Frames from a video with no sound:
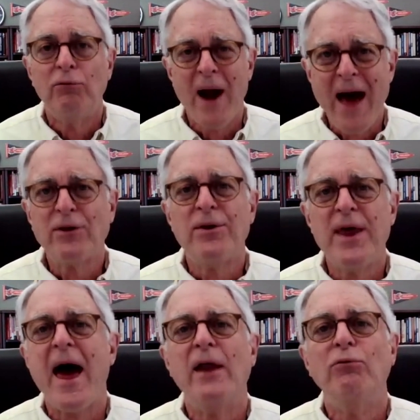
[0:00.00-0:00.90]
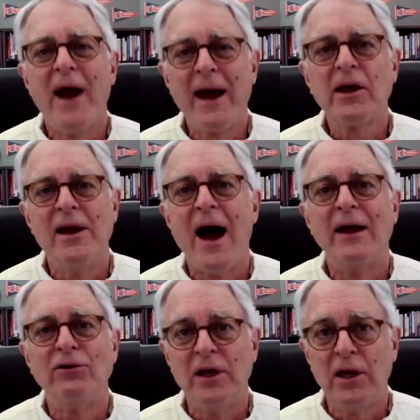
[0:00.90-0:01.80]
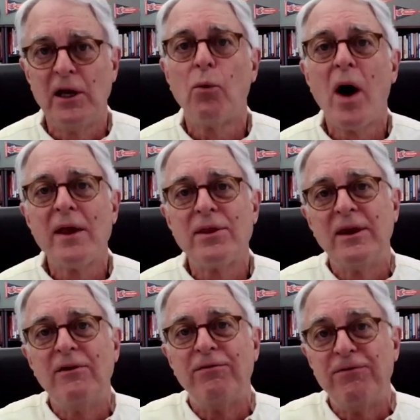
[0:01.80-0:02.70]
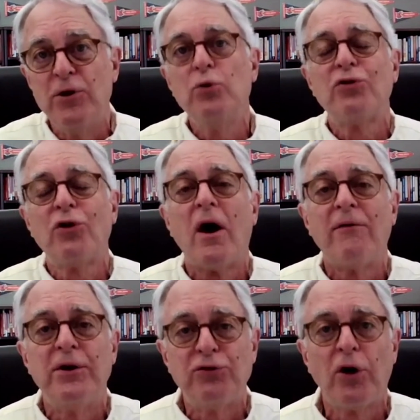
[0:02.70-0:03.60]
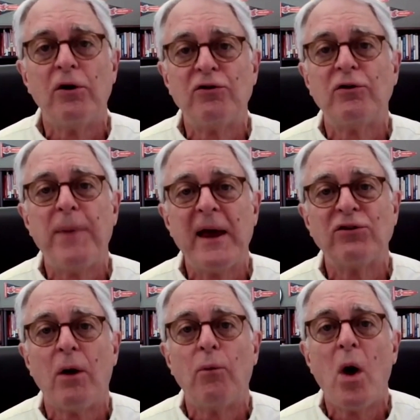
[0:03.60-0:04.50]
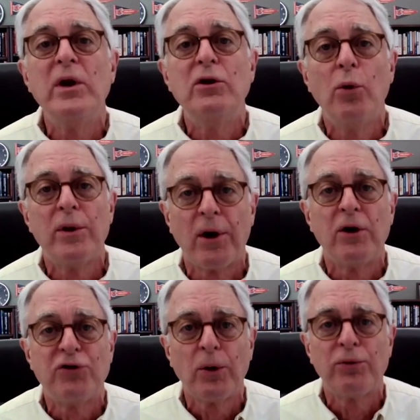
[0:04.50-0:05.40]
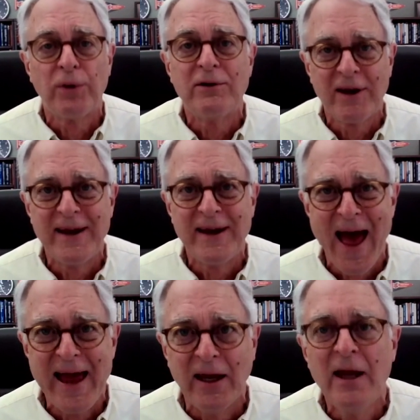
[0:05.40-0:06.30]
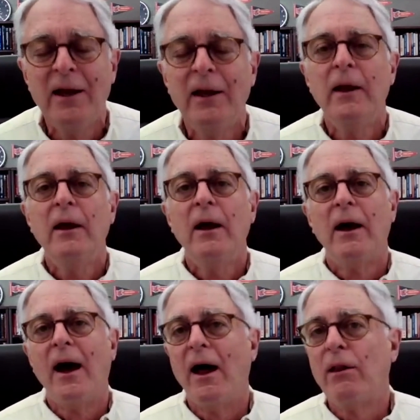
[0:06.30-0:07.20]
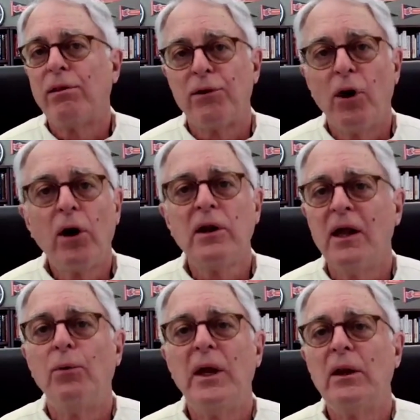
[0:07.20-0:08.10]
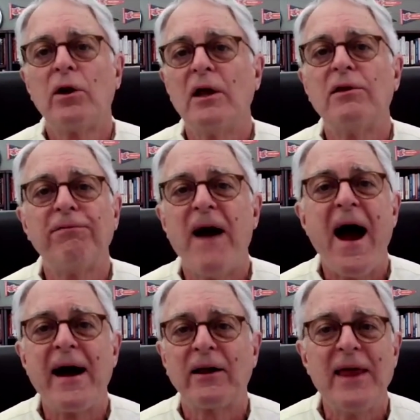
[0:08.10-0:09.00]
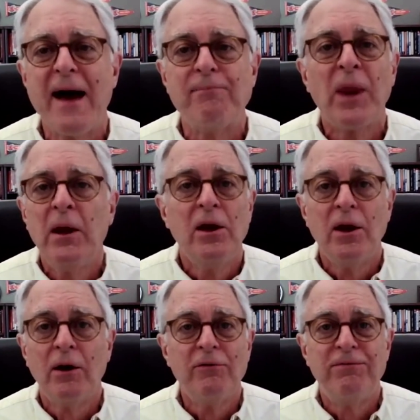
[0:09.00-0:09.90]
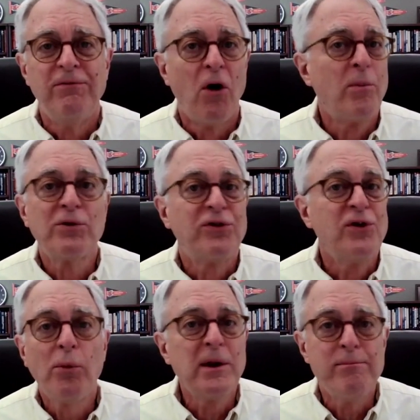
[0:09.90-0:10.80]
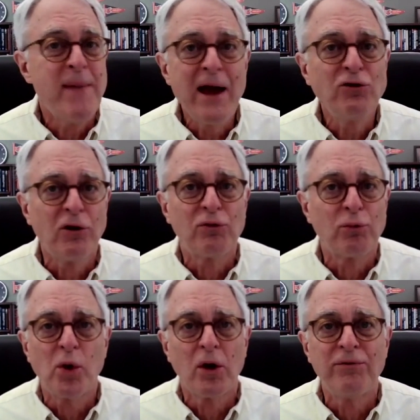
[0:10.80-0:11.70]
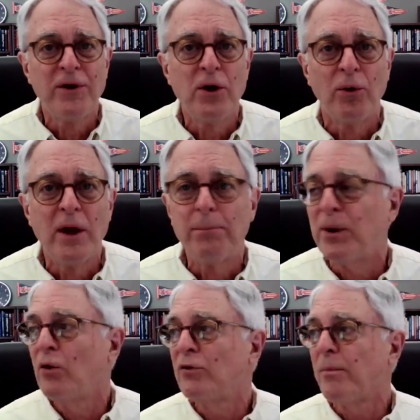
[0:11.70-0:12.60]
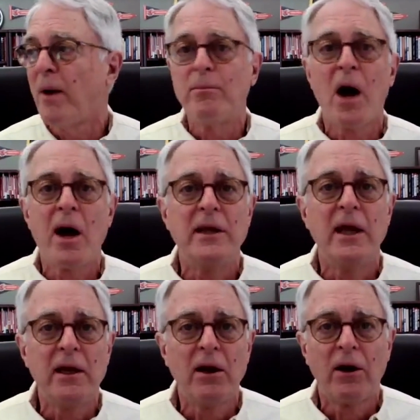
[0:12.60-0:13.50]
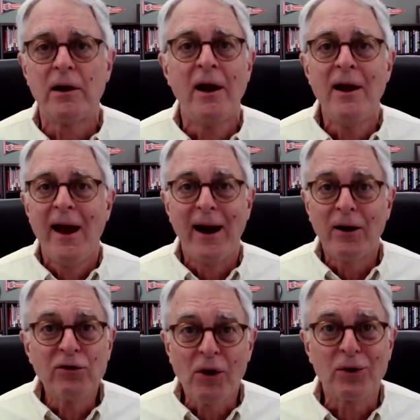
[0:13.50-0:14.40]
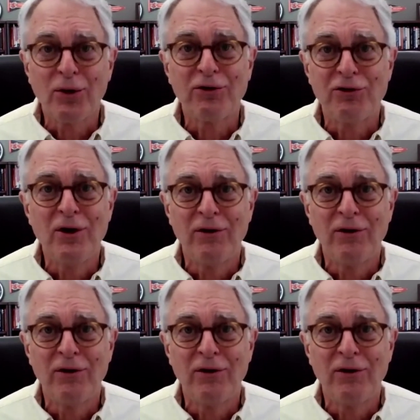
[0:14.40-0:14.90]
rather than recognizing, the future of the church depends on what we do with our children today. Thirdly, we look at the fact that almost nobody measures worldview. It blows my mind that here at Arizona Christian